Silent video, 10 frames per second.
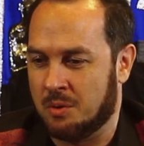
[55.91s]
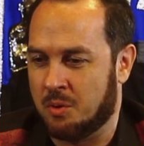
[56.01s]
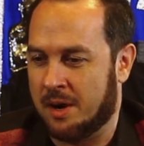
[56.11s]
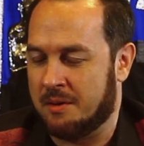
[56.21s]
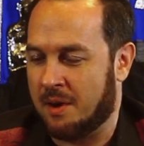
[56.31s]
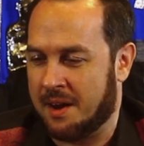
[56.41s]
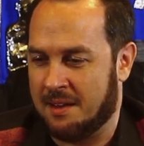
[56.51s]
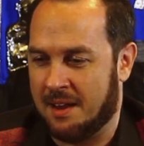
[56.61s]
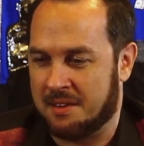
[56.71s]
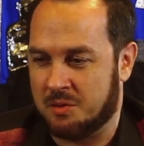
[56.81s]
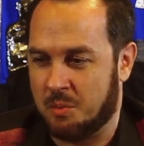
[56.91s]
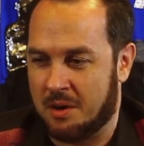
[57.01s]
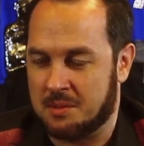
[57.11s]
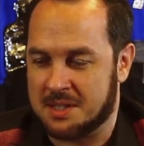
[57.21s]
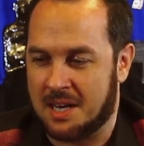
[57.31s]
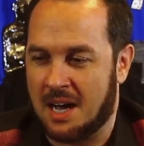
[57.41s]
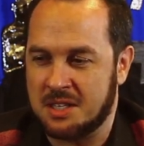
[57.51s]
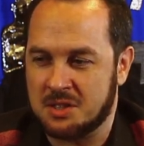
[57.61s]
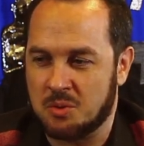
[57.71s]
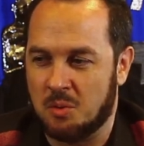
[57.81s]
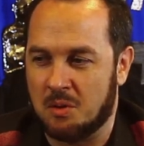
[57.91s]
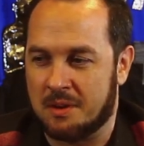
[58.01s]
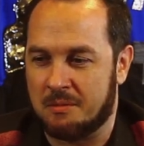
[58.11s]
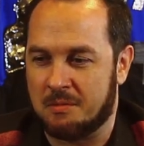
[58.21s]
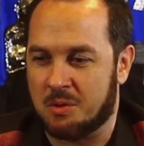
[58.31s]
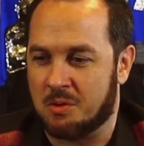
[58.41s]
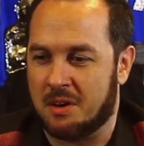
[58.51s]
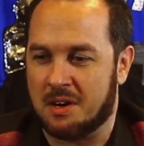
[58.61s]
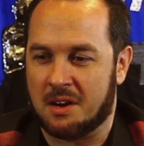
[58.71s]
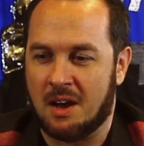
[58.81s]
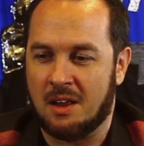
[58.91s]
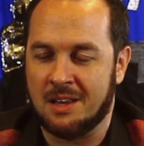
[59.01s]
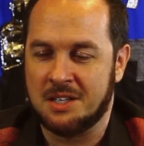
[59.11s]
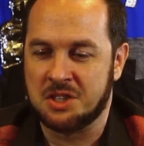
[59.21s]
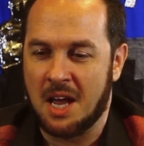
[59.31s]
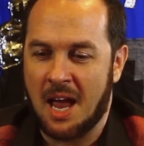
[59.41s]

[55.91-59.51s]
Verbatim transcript: creative writing classes when I was in high school and then further on in college.